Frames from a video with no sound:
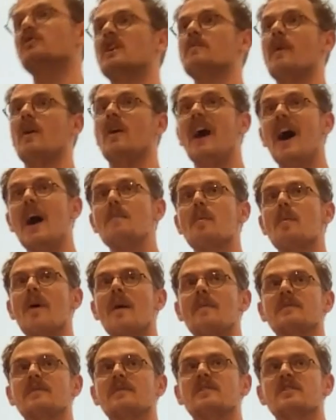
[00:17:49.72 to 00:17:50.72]
you think about
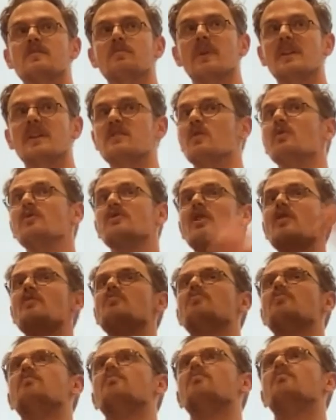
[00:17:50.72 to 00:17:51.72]
hyperparameters, but it's also
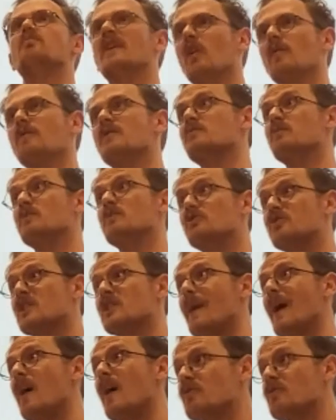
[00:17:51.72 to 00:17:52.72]
really obvious when you think
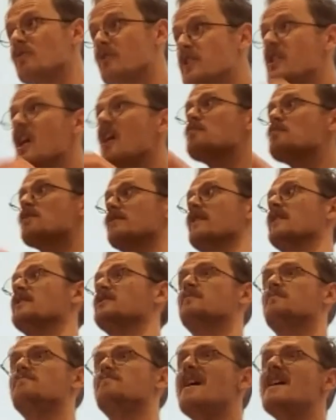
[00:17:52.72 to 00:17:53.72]
about the number of
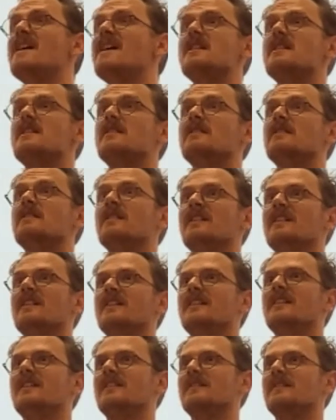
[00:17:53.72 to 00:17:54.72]
us making
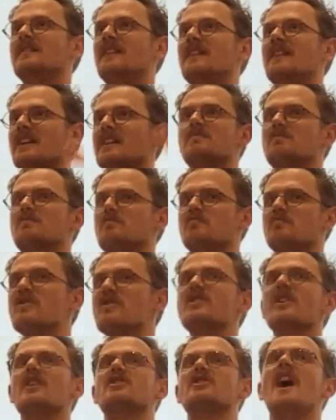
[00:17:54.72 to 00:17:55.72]
like
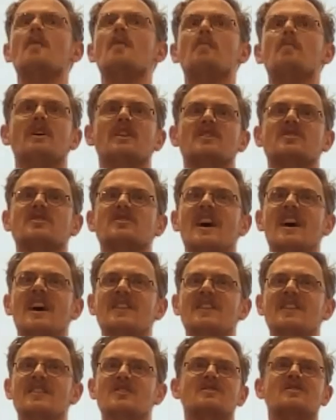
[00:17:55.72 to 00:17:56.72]
research outputs
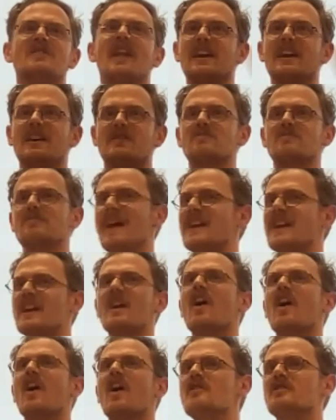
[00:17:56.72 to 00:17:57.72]
and like
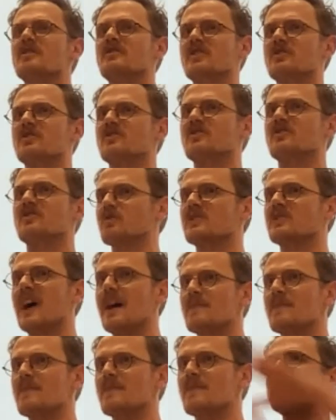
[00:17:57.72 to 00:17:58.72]
making our own decisions all the
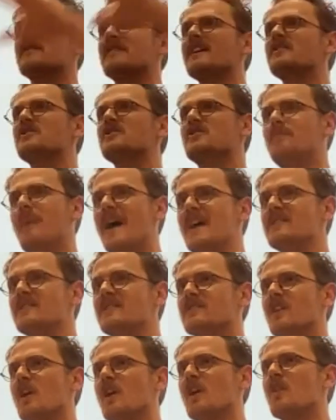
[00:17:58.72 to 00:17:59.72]
time. That
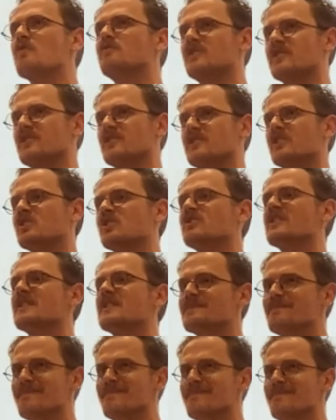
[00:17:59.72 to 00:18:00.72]
space of decisions
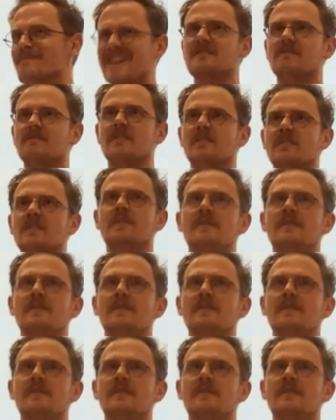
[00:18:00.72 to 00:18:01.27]
is massive.